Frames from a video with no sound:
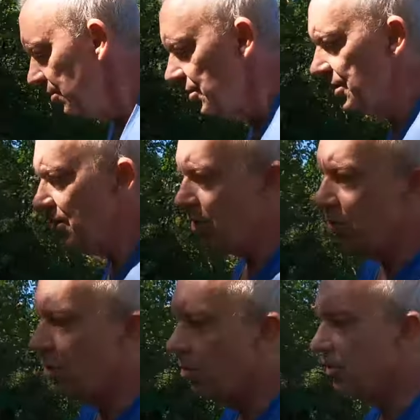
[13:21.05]
She said,
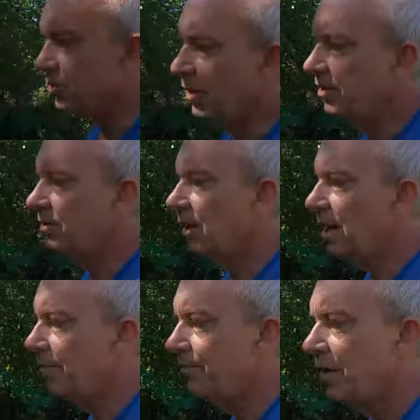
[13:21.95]
no, no, we're just waiting on the
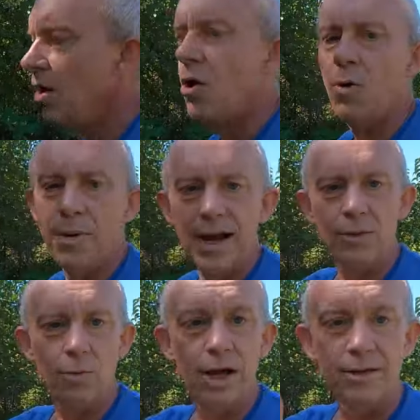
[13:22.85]
lab. Oh,
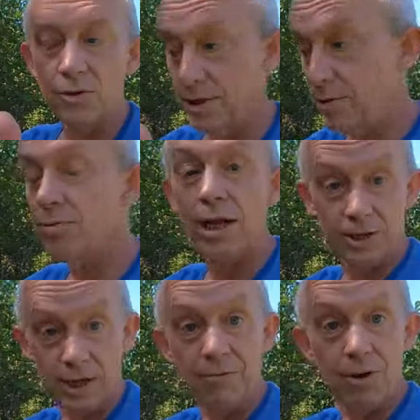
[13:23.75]
by the way, so this was
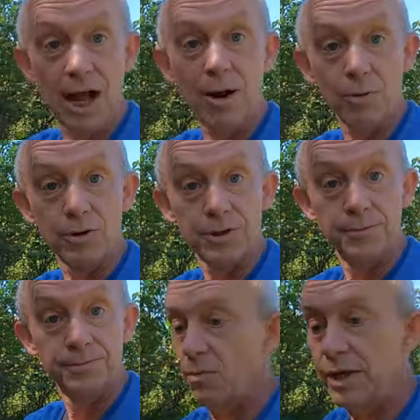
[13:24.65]
like several
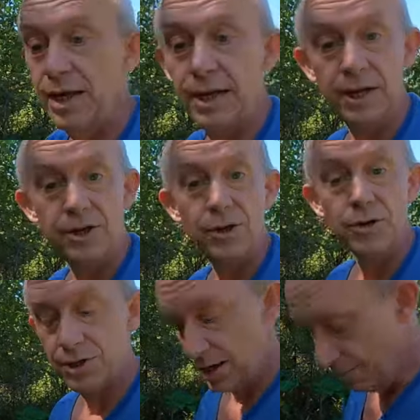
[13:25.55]
hours. We need to get a
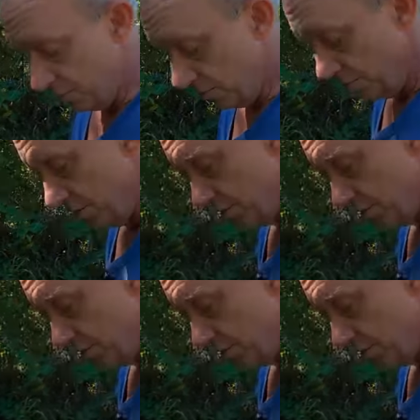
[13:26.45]
urine sample.